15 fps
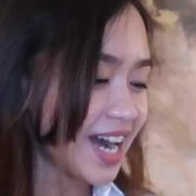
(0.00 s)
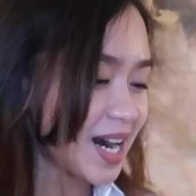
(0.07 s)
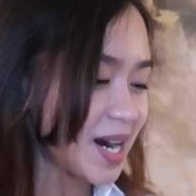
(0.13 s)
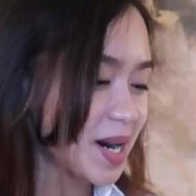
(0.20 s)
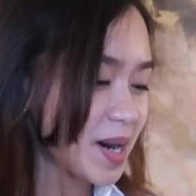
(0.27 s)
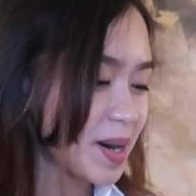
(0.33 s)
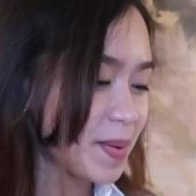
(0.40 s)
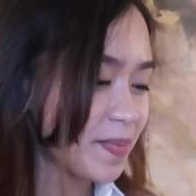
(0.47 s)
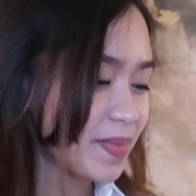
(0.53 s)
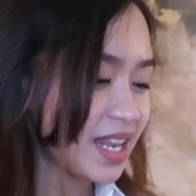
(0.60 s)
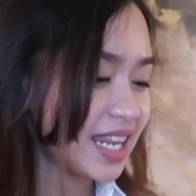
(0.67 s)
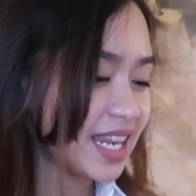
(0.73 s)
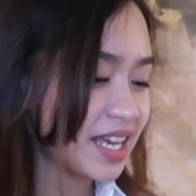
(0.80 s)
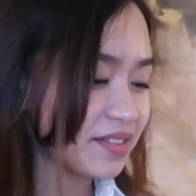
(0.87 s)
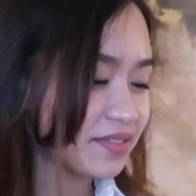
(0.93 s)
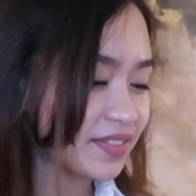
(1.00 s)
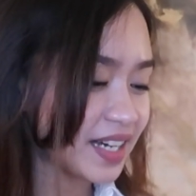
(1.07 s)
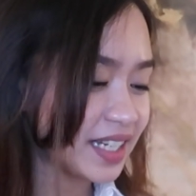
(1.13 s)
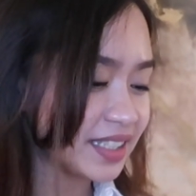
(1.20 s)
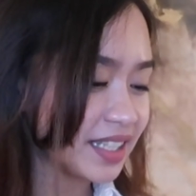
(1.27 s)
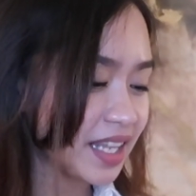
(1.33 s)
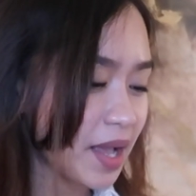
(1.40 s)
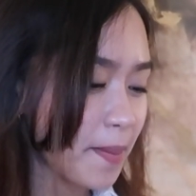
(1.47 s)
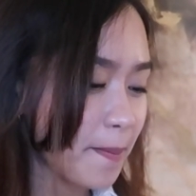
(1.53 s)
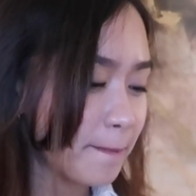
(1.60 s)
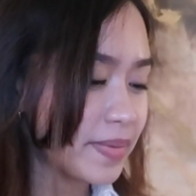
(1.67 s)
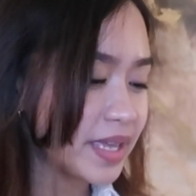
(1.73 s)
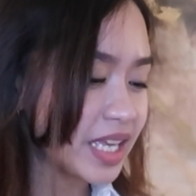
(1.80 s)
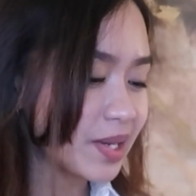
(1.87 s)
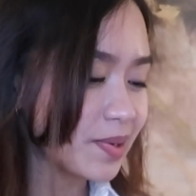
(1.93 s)
Lavande
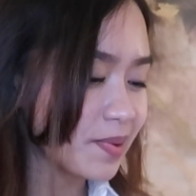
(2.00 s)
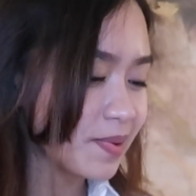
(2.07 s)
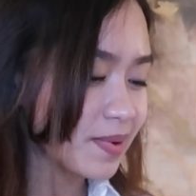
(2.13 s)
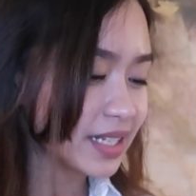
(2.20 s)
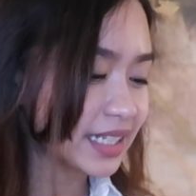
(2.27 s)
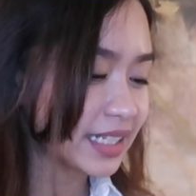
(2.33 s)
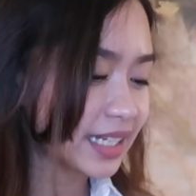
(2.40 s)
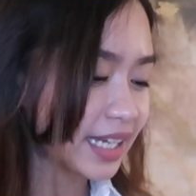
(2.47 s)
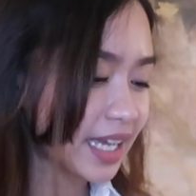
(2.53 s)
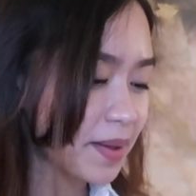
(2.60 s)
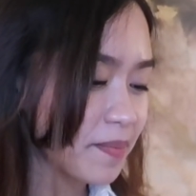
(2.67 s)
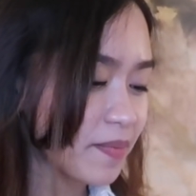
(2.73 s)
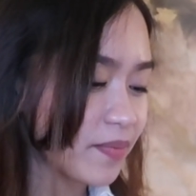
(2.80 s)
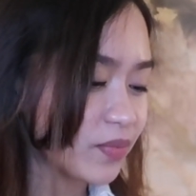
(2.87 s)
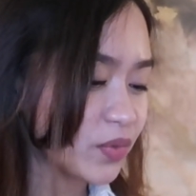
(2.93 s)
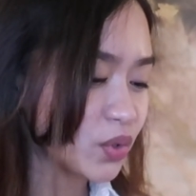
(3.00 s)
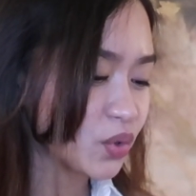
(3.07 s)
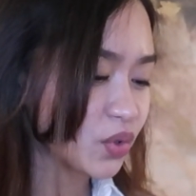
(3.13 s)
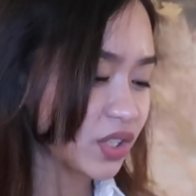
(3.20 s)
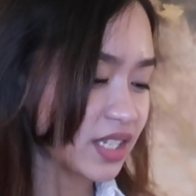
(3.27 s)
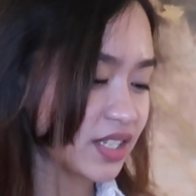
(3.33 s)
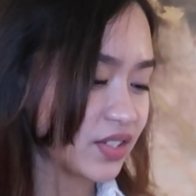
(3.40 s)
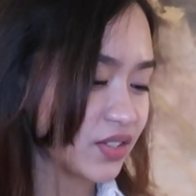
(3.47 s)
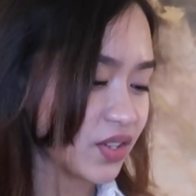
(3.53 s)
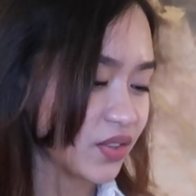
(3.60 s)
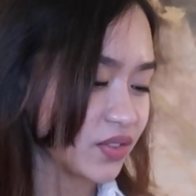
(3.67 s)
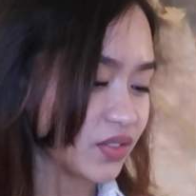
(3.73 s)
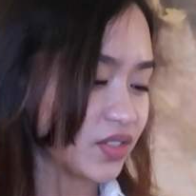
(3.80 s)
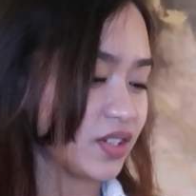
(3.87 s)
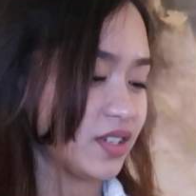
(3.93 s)
bio crème
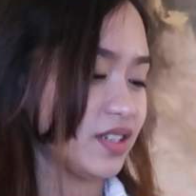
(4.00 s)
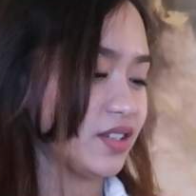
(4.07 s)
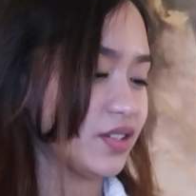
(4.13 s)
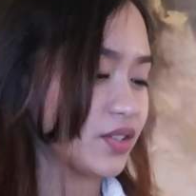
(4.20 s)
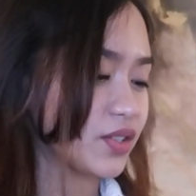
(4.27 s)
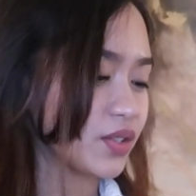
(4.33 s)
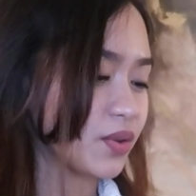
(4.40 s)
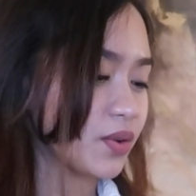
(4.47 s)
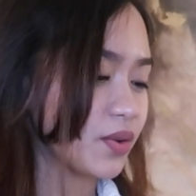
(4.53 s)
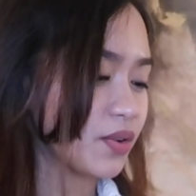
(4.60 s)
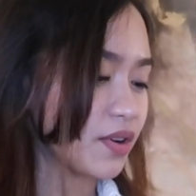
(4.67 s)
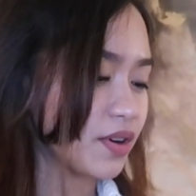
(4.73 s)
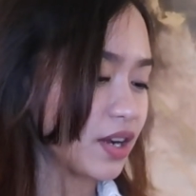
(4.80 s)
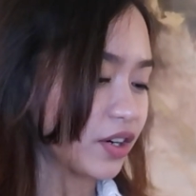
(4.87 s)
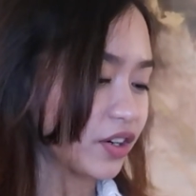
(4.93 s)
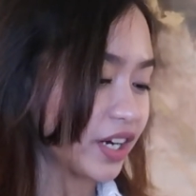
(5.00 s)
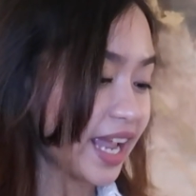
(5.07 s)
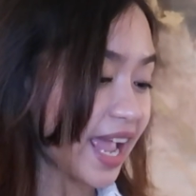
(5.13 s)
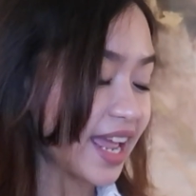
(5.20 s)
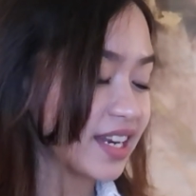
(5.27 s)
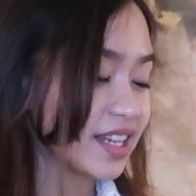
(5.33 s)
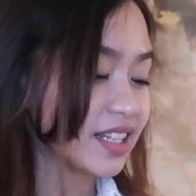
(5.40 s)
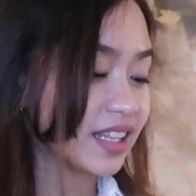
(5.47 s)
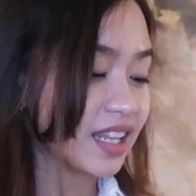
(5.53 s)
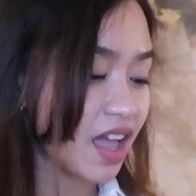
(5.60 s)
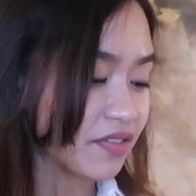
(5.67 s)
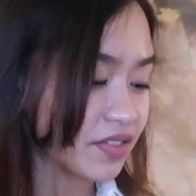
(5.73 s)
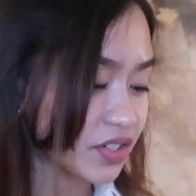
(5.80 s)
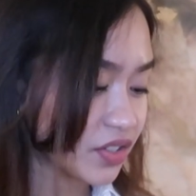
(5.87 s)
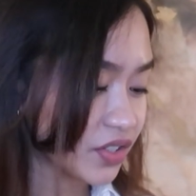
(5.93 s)
nourrissante. So organic
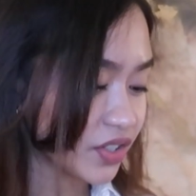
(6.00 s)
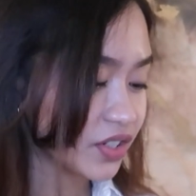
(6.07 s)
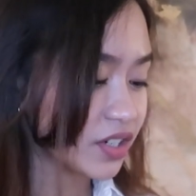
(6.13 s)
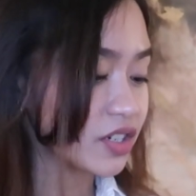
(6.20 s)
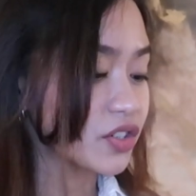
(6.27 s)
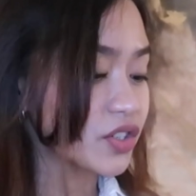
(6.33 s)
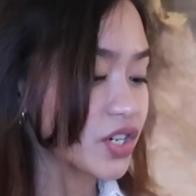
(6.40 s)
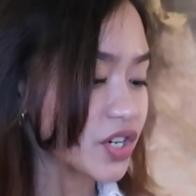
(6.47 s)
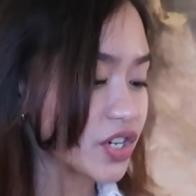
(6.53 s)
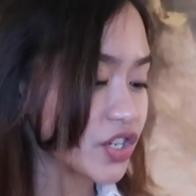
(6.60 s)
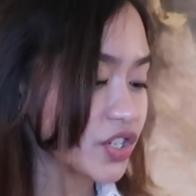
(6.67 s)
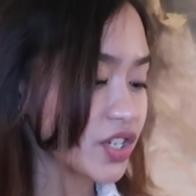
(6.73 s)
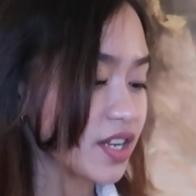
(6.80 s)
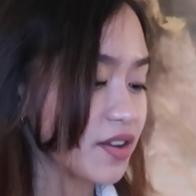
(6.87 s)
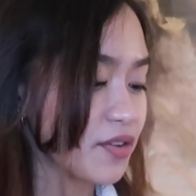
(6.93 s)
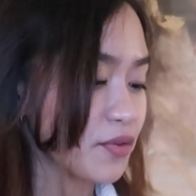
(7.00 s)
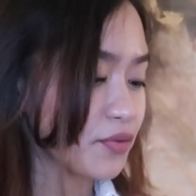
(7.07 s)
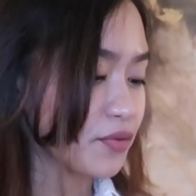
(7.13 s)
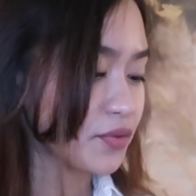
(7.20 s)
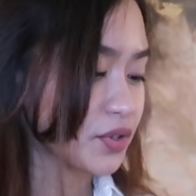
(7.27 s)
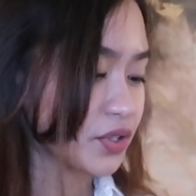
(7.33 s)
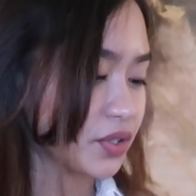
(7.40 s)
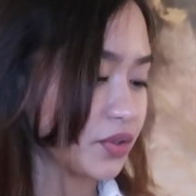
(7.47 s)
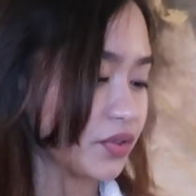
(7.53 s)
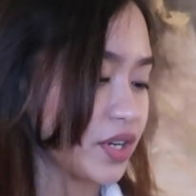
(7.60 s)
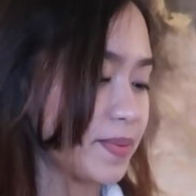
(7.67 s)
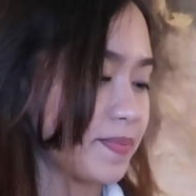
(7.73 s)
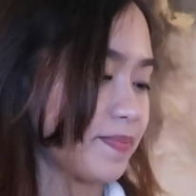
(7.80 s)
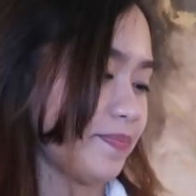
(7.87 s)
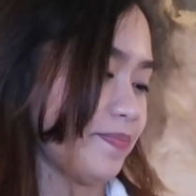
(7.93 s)
lavender nourishing foot
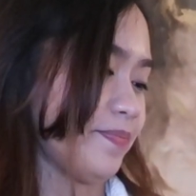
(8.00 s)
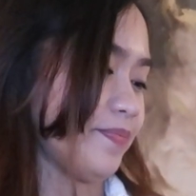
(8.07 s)
cream.